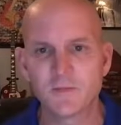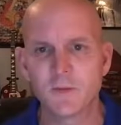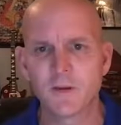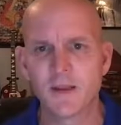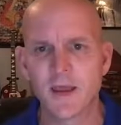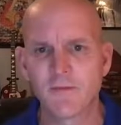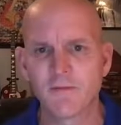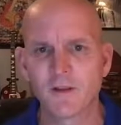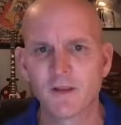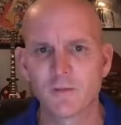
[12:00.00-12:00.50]

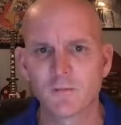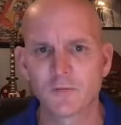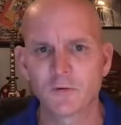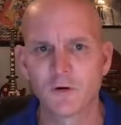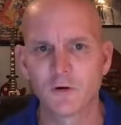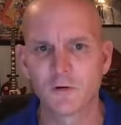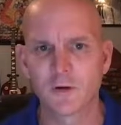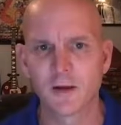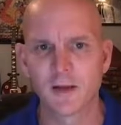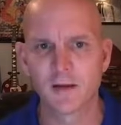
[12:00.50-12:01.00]
benevolent
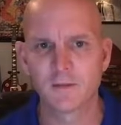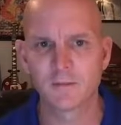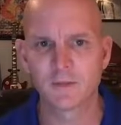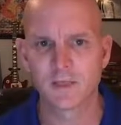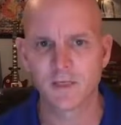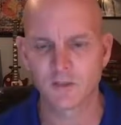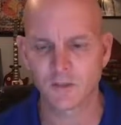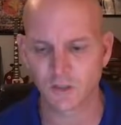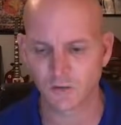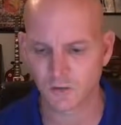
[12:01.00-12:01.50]
programs
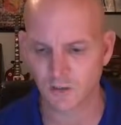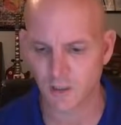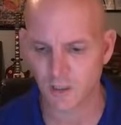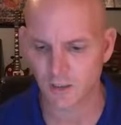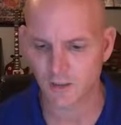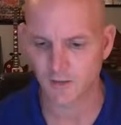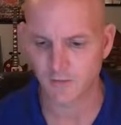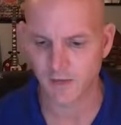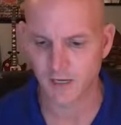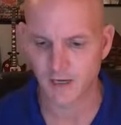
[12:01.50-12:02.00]
that Joe
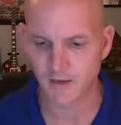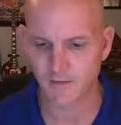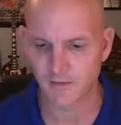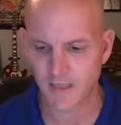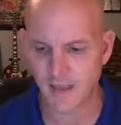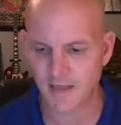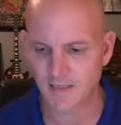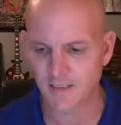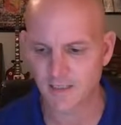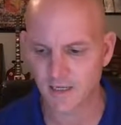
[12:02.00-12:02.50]
talked about,
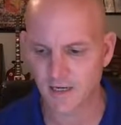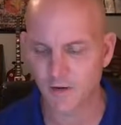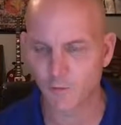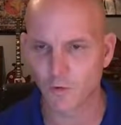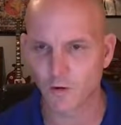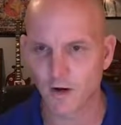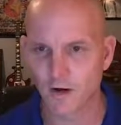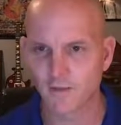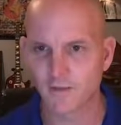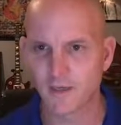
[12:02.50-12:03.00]
that's kind of
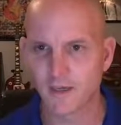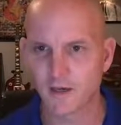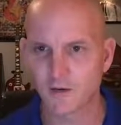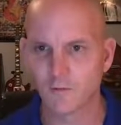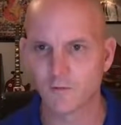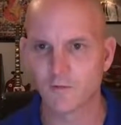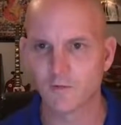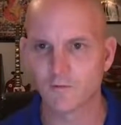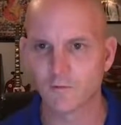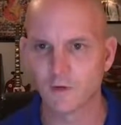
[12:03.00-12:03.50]
where I think,
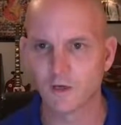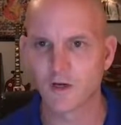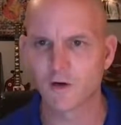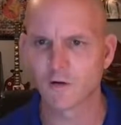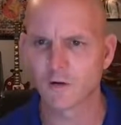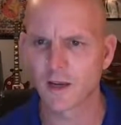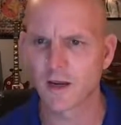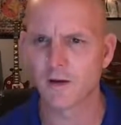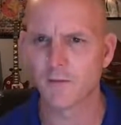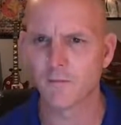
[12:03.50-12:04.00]

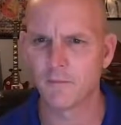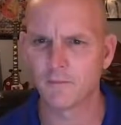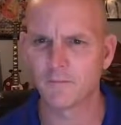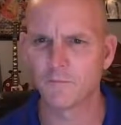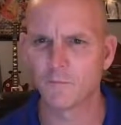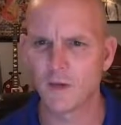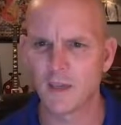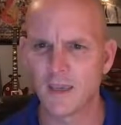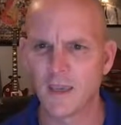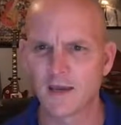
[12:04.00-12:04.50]

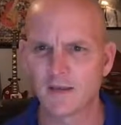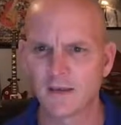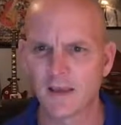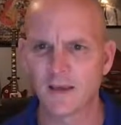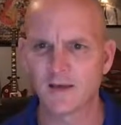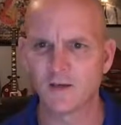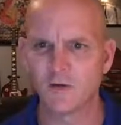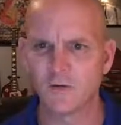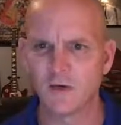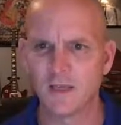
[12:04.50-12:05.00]
we get
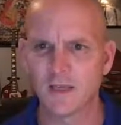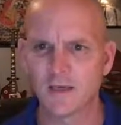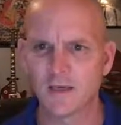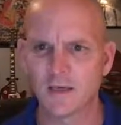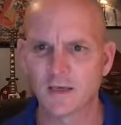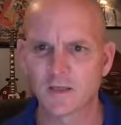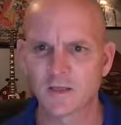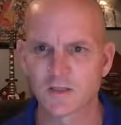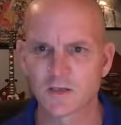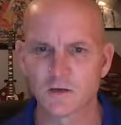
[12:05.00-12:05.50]
that
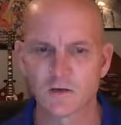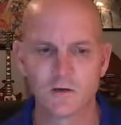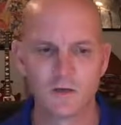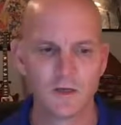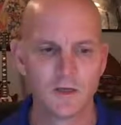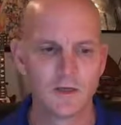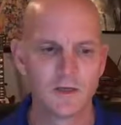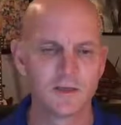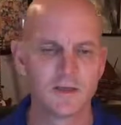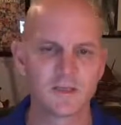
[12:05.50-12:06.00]
uniqueness. So
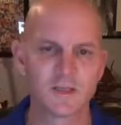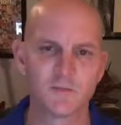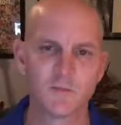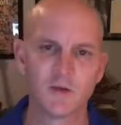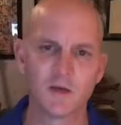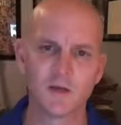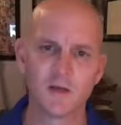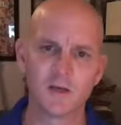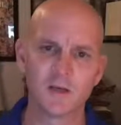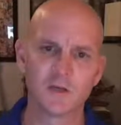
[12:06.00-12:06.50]
this
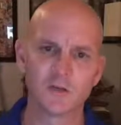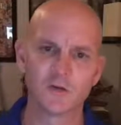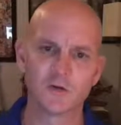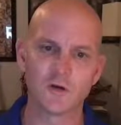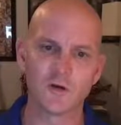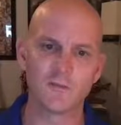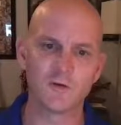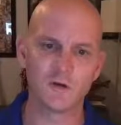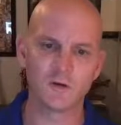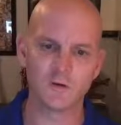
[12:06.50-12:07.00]
ability to
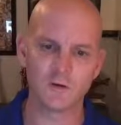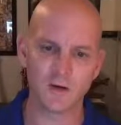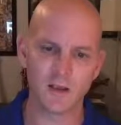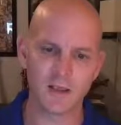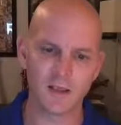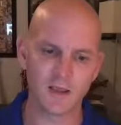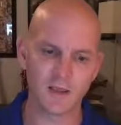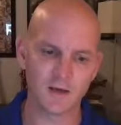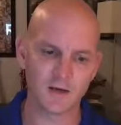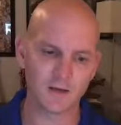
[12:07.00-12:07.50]
contribute
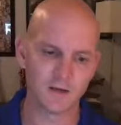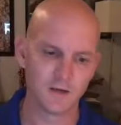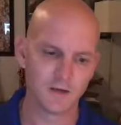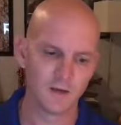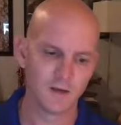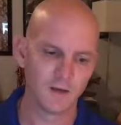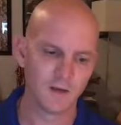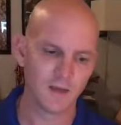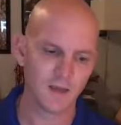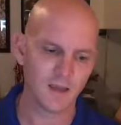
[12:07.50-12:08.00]
and
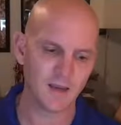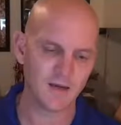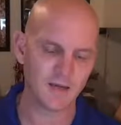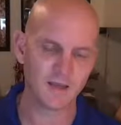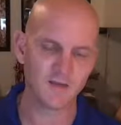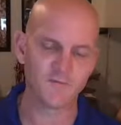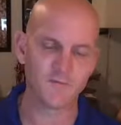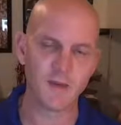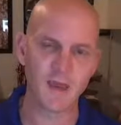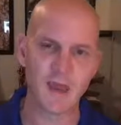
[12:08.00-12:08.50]

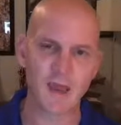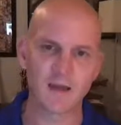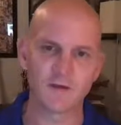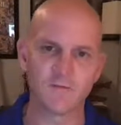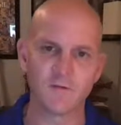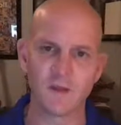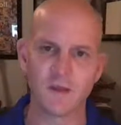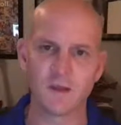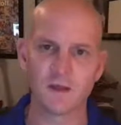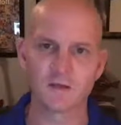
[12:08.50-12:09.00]
give back
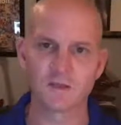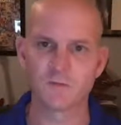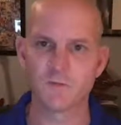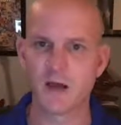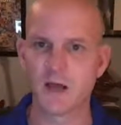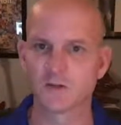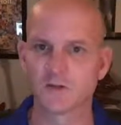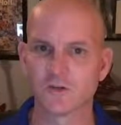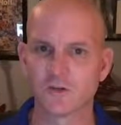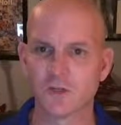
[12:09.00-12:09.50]
via
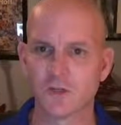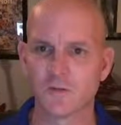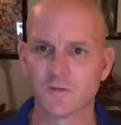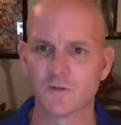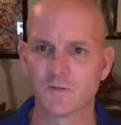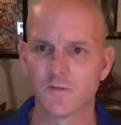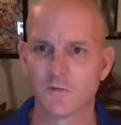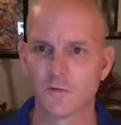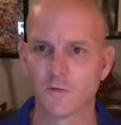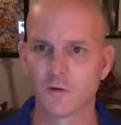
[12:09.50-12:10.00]
sponsorships
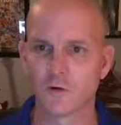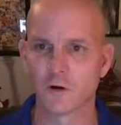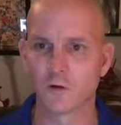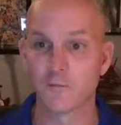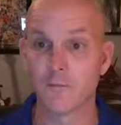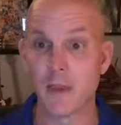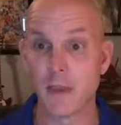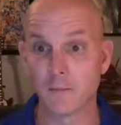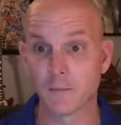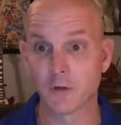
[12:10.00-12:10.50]
for
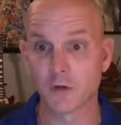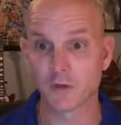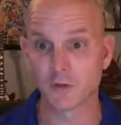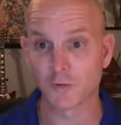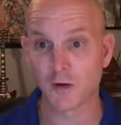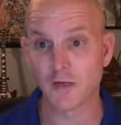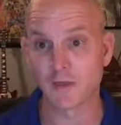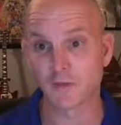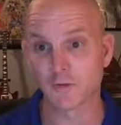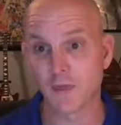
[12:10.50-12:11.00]
members,
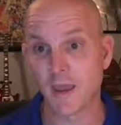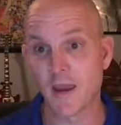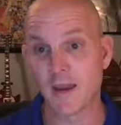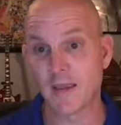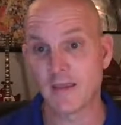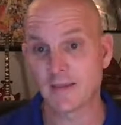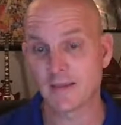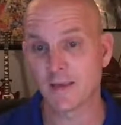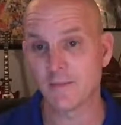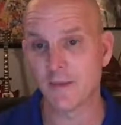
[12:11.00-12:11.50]
right? So that
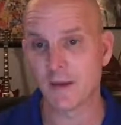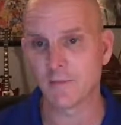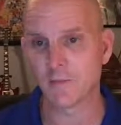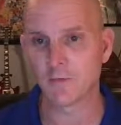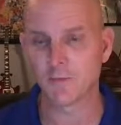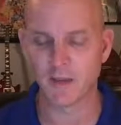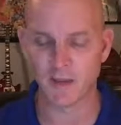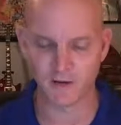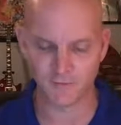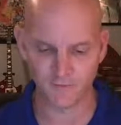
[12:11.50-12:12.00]
is a member
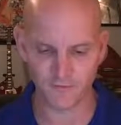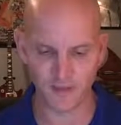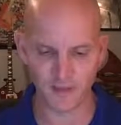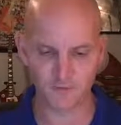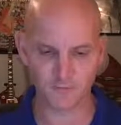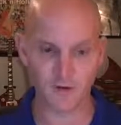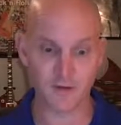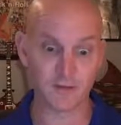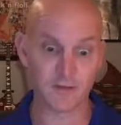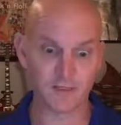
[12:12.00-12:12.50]
benefit,
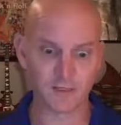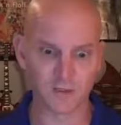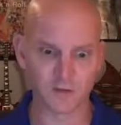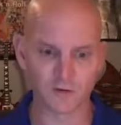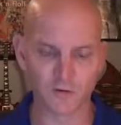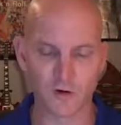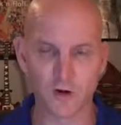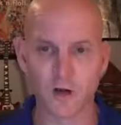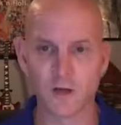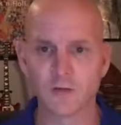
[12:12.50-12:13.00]
right? That's a
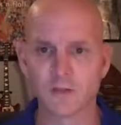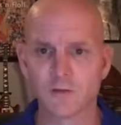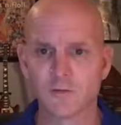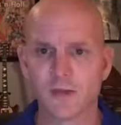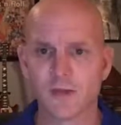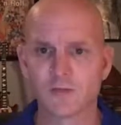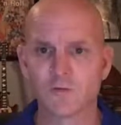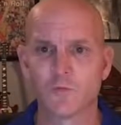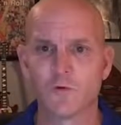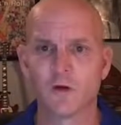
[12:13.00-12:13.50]
draw. So
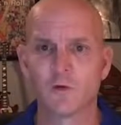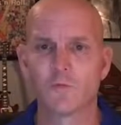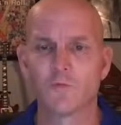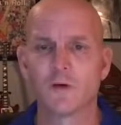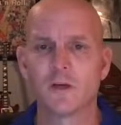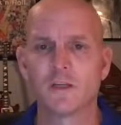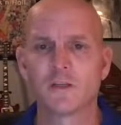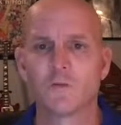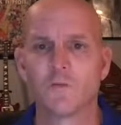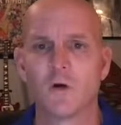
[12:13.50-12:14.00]
that's one
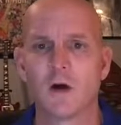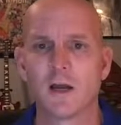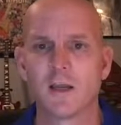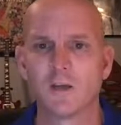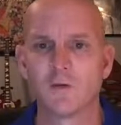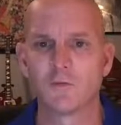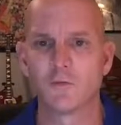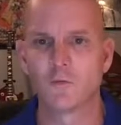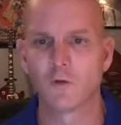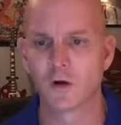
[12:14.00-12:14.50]
reason why
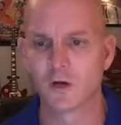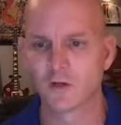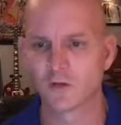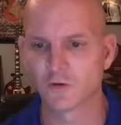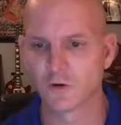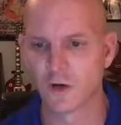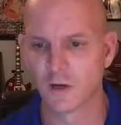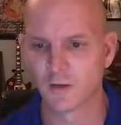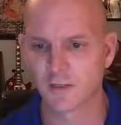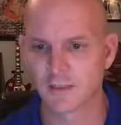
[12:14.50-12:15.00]
you would want to
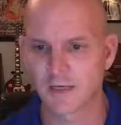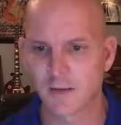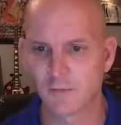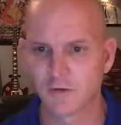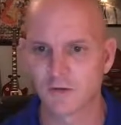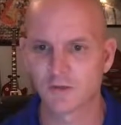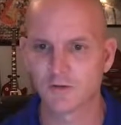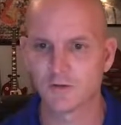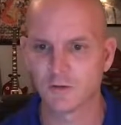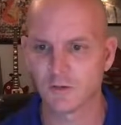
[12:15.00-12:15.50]
draw this
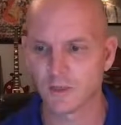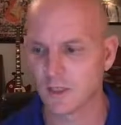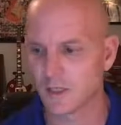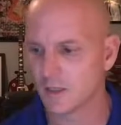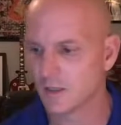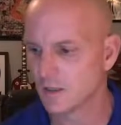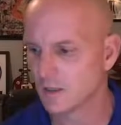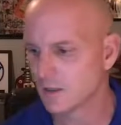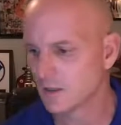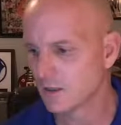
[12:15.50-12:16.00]
opportunity,
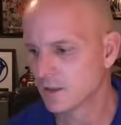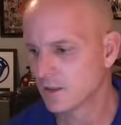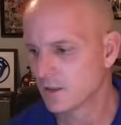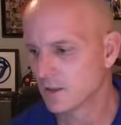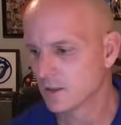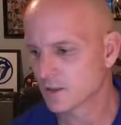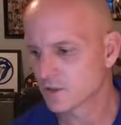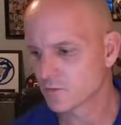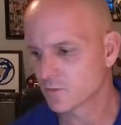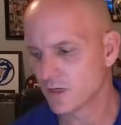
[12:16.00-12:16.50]

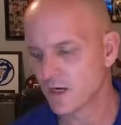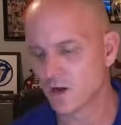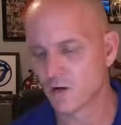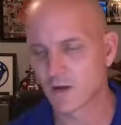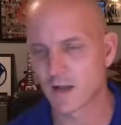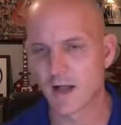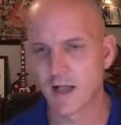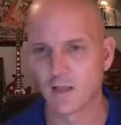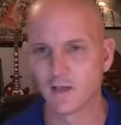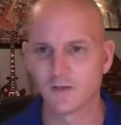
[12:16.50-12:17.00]
because we know
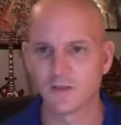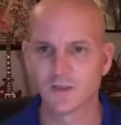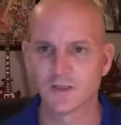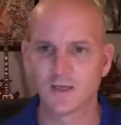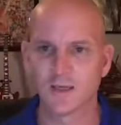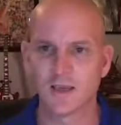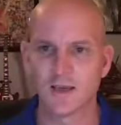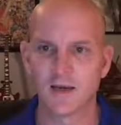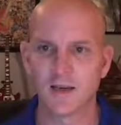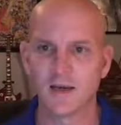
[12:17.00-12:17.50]
college isn't
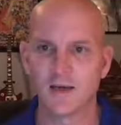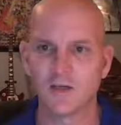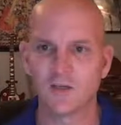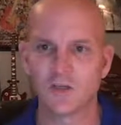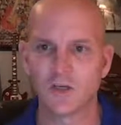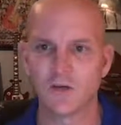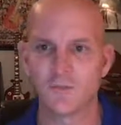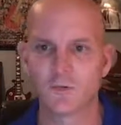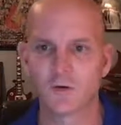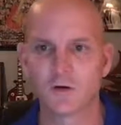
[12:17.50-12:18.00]
getting any
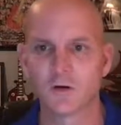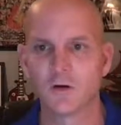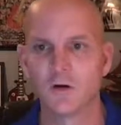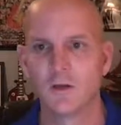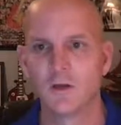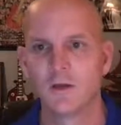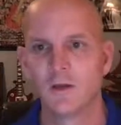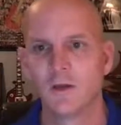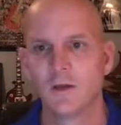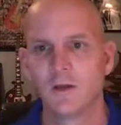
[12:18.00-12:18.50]
cheaper
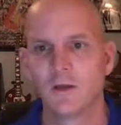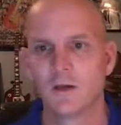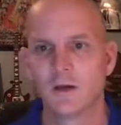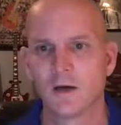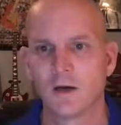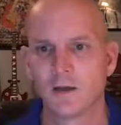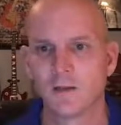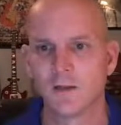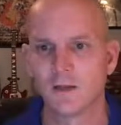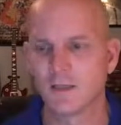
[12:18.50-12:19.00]

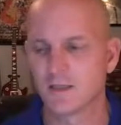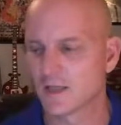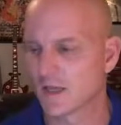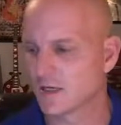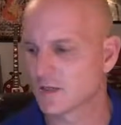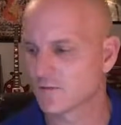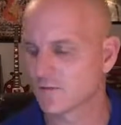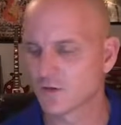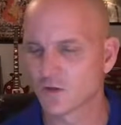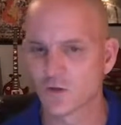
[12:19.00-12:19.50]
these
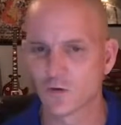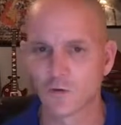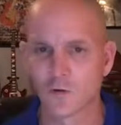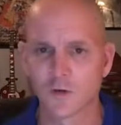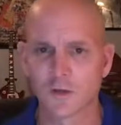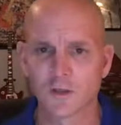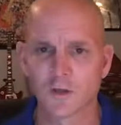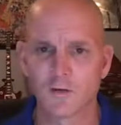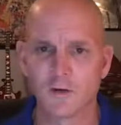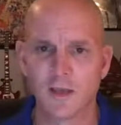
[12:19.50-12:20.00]
days for sure.
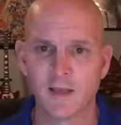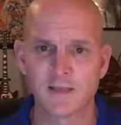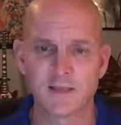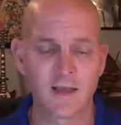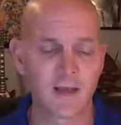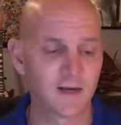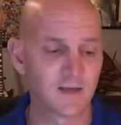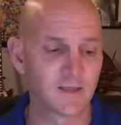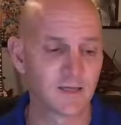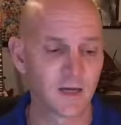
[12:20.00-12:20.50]
So it's
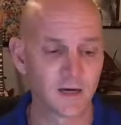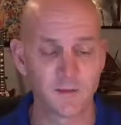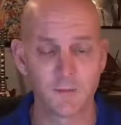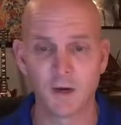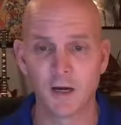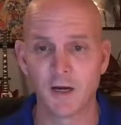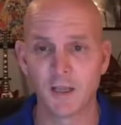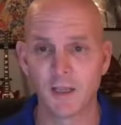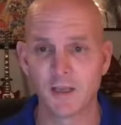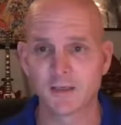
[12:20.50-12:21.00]
not a ton of
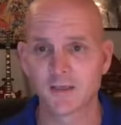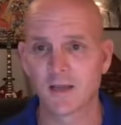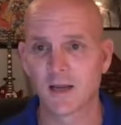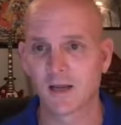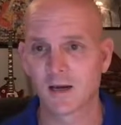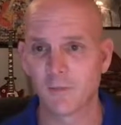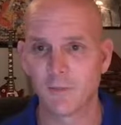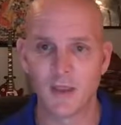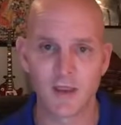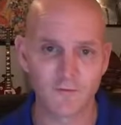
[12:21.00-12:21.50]
money. It's not
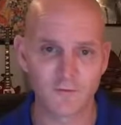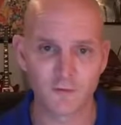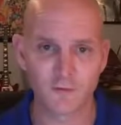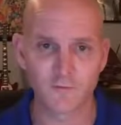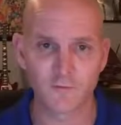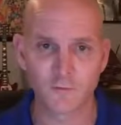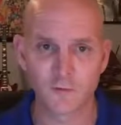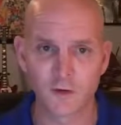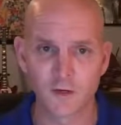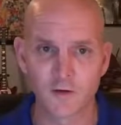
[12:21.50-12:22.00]
going to pay for a
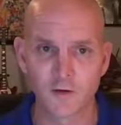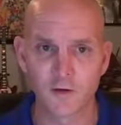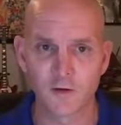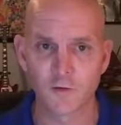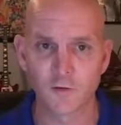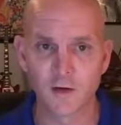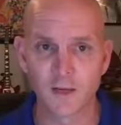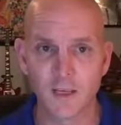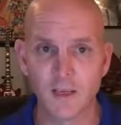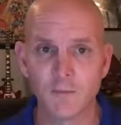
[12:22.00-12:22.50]
4-year
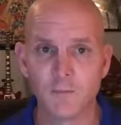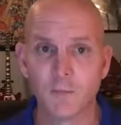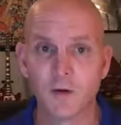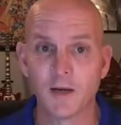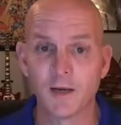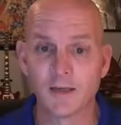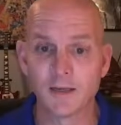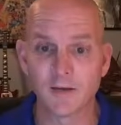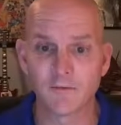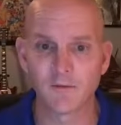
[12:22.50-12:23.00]
degree, but
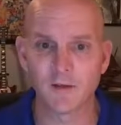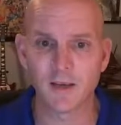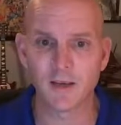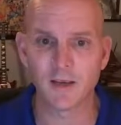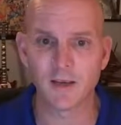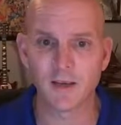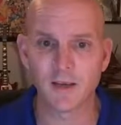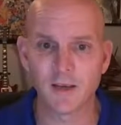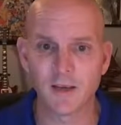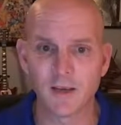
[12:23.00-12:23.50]
it definitely
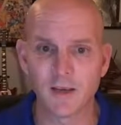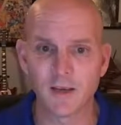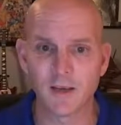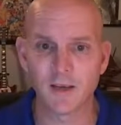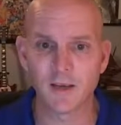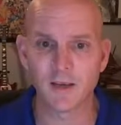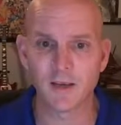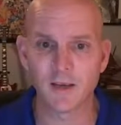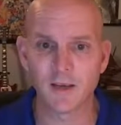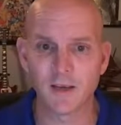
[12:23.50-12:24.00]
helps.
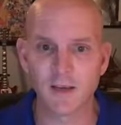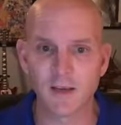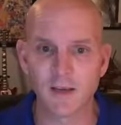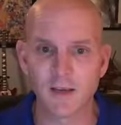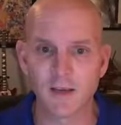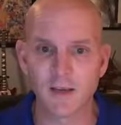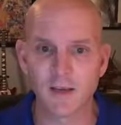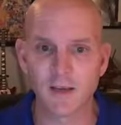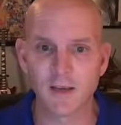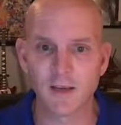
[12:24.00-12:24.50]
So
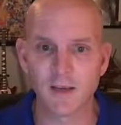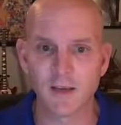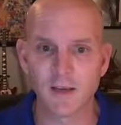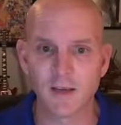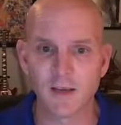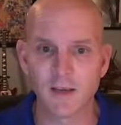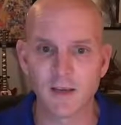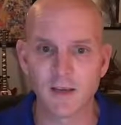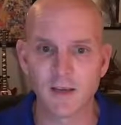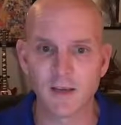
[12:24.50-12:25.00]
if you are a
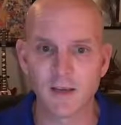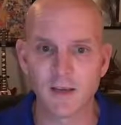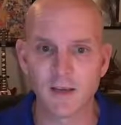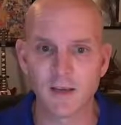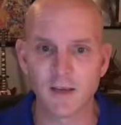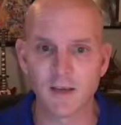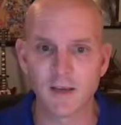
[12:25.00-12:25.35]
member